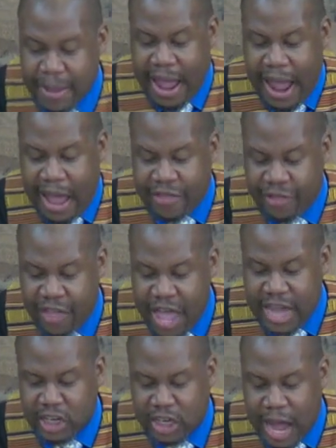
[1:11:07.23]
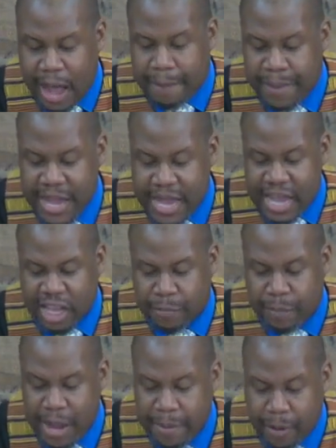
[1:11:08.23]
and they shall be his
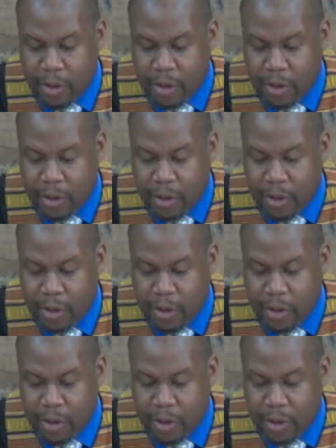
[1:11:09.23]
people,